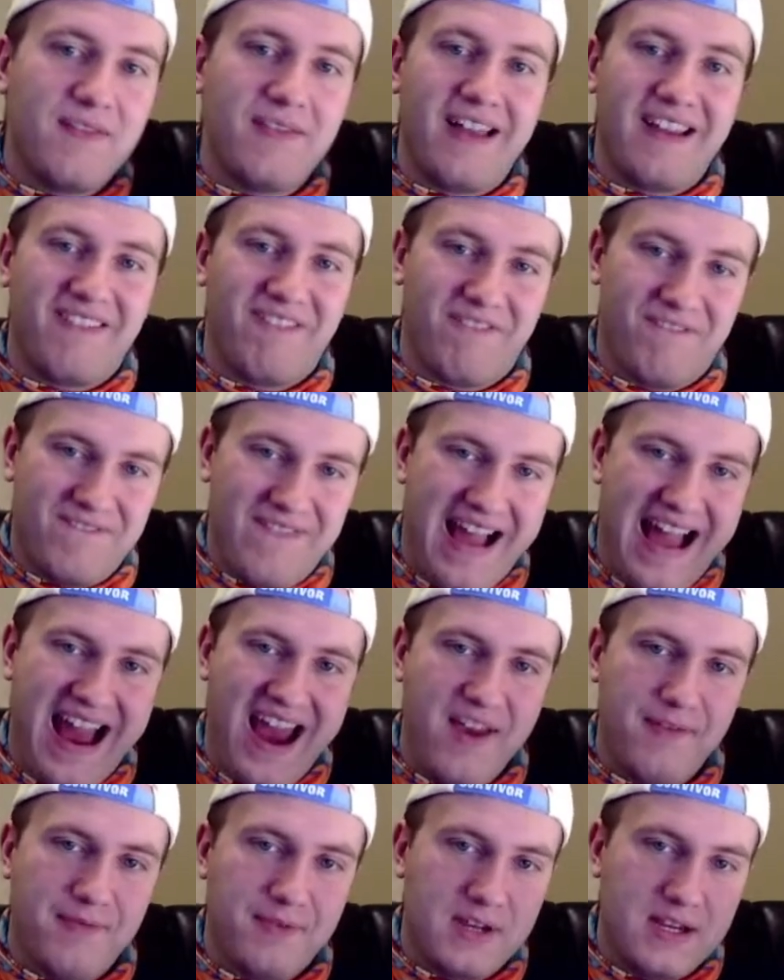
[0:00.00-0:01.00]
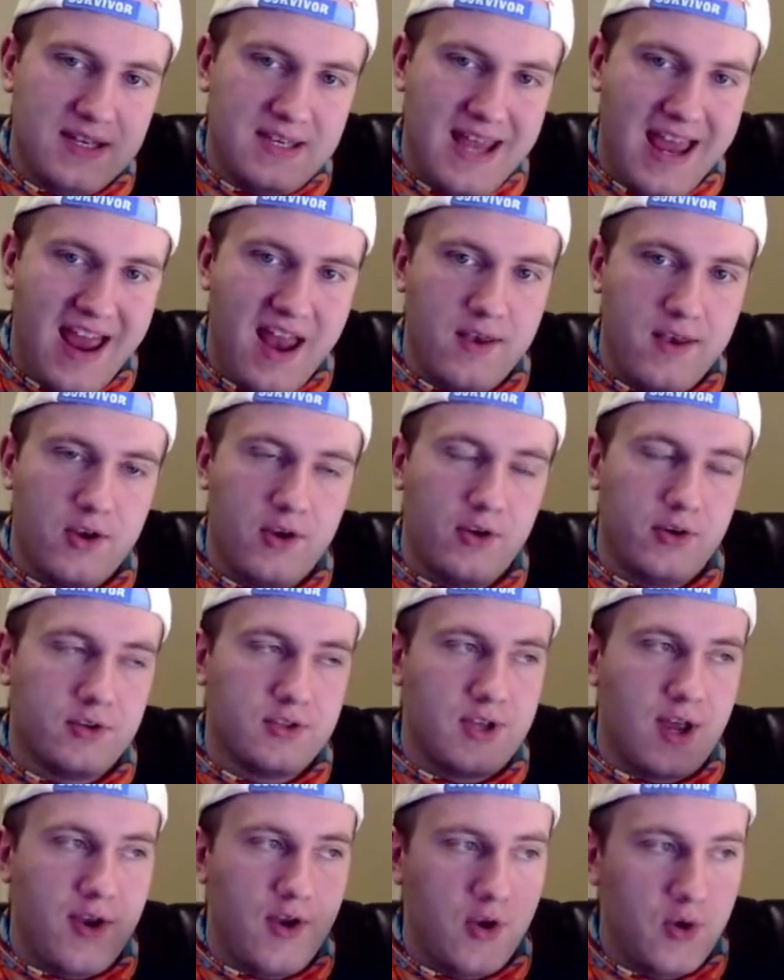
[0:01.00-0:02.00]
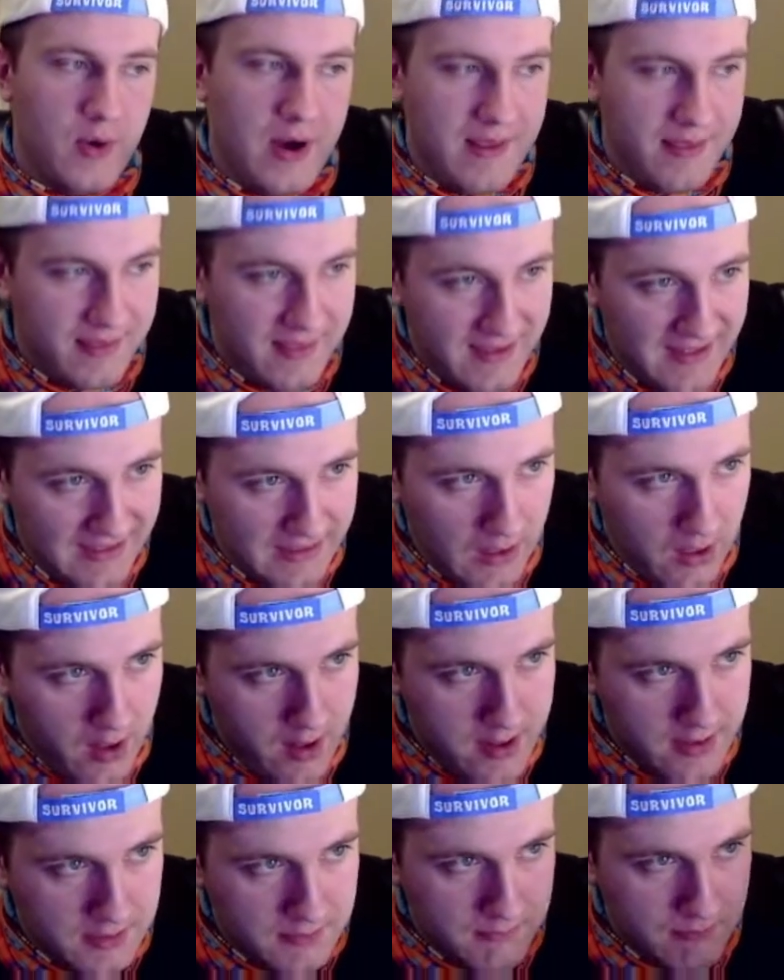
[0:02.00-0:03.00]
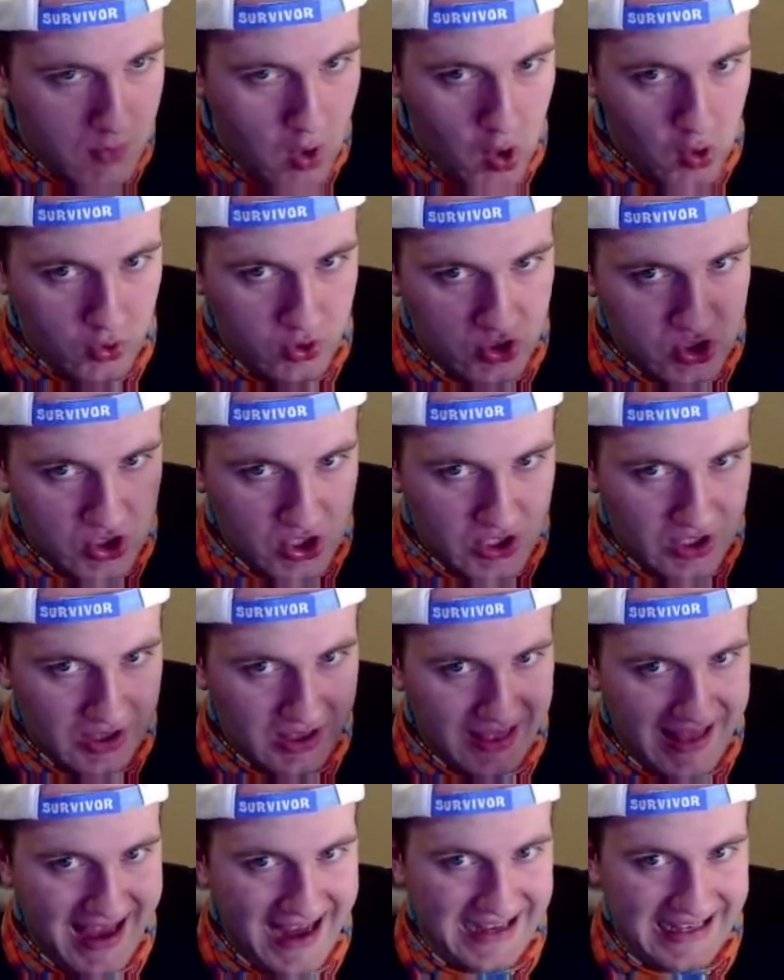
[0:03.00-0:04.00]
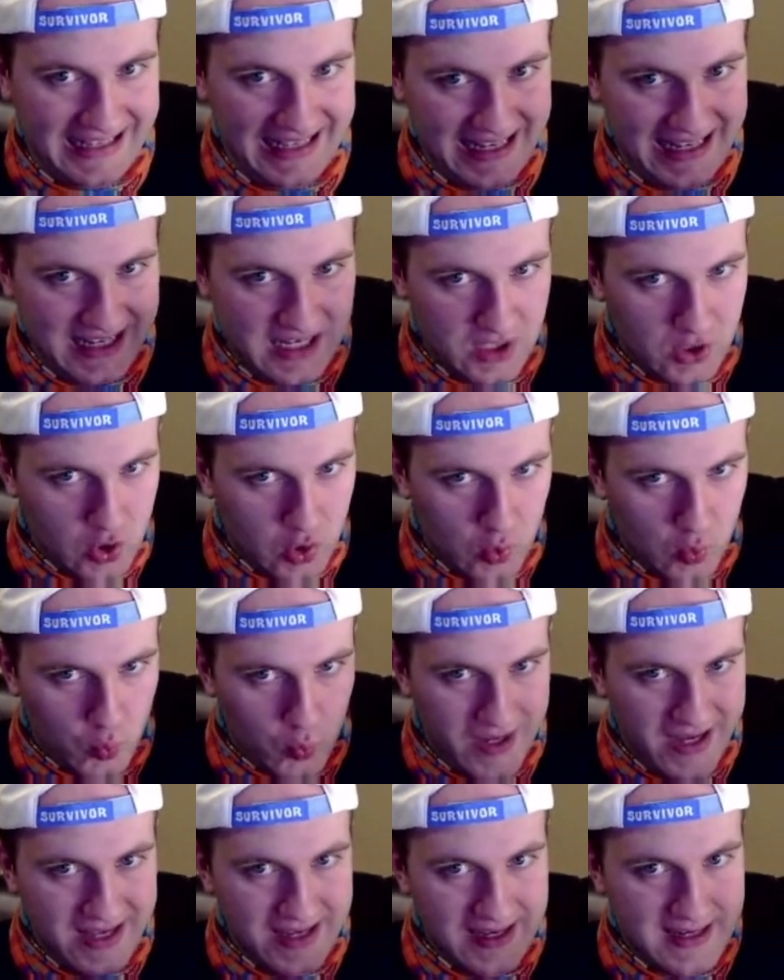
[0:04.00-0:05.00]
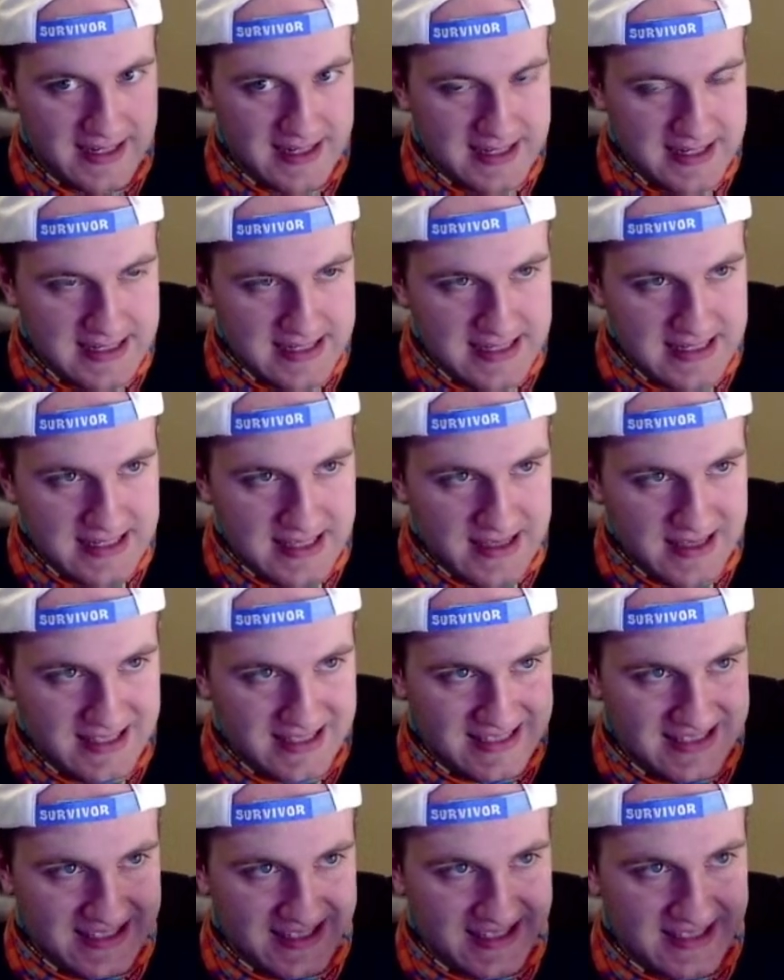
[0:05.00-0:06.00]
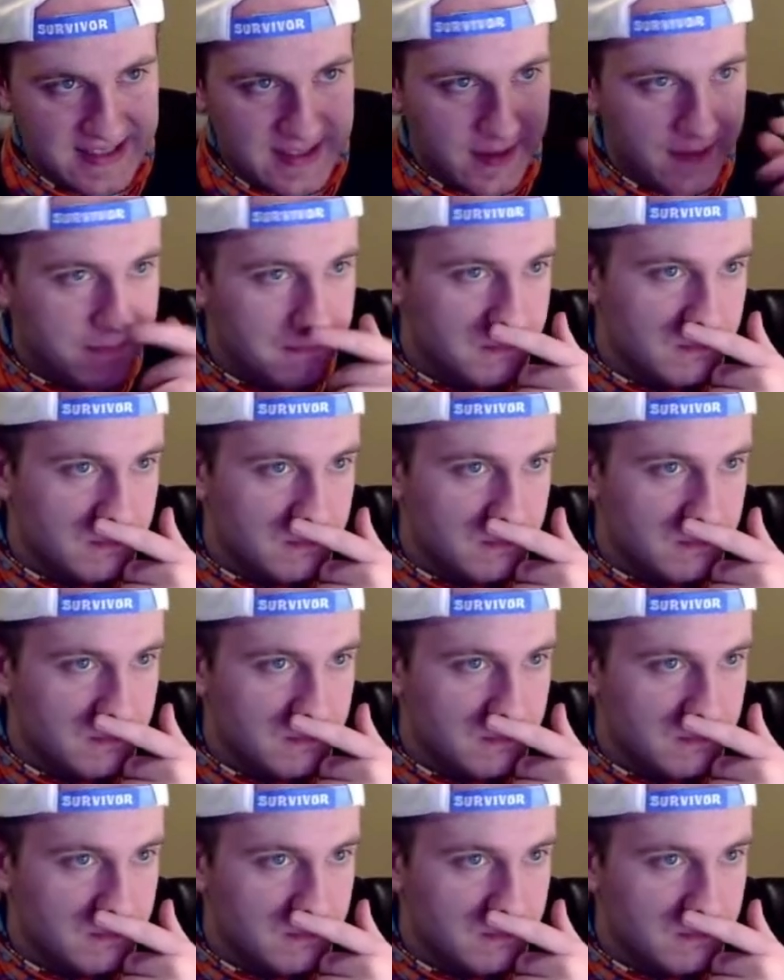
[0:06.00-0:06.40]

like 5 contenders on who I think is most likely to win this season.